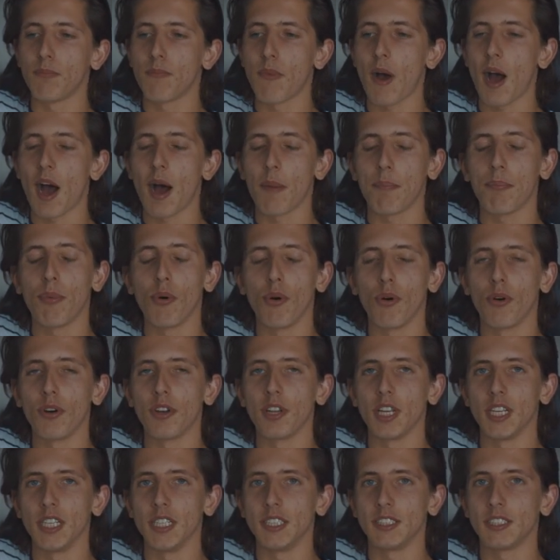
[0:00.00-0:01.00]

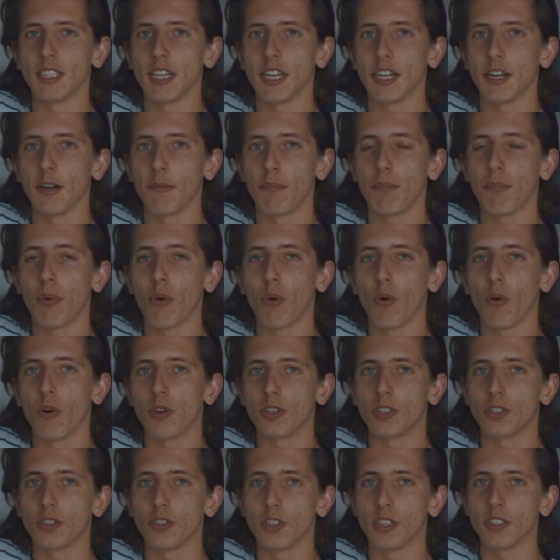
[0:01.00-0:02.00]
artboard is in a
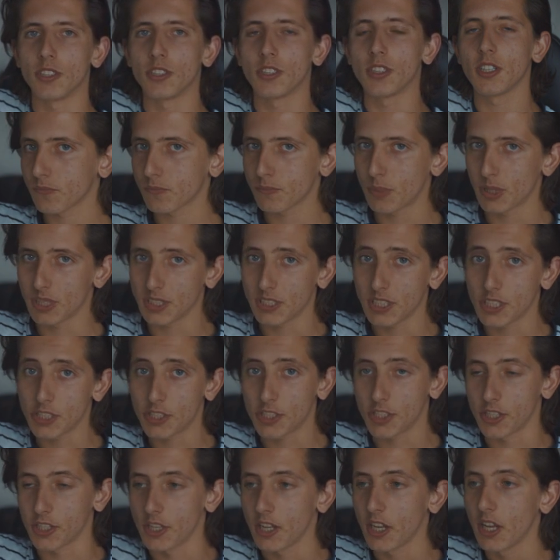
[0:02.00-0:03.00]
portrait
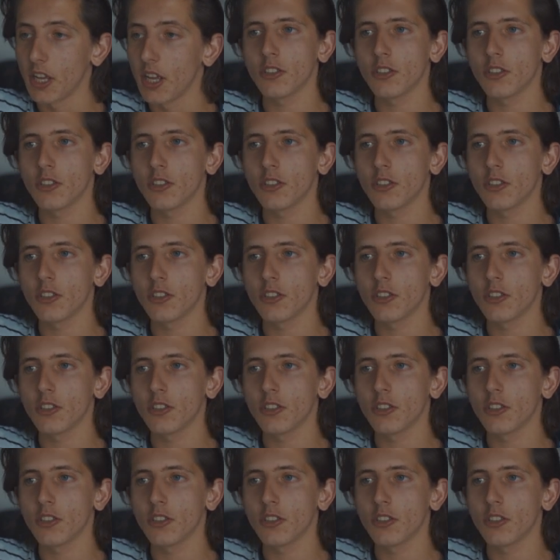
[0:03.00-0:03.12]
position.